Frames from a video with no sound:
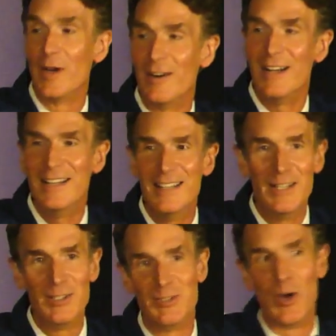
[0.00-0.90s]
will,
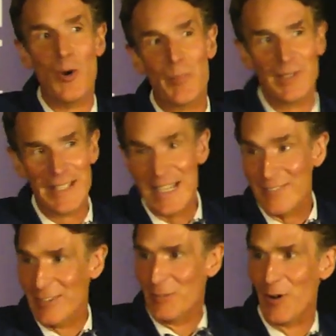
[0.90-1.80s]
don't
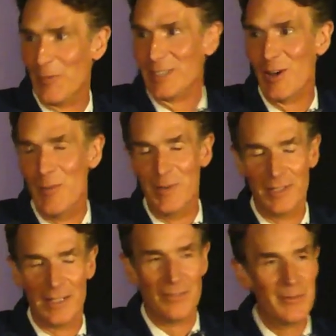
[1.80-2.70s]
believe in what we don't
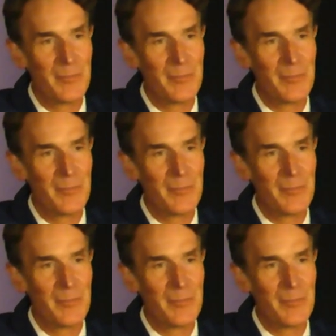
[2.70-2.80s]
believe.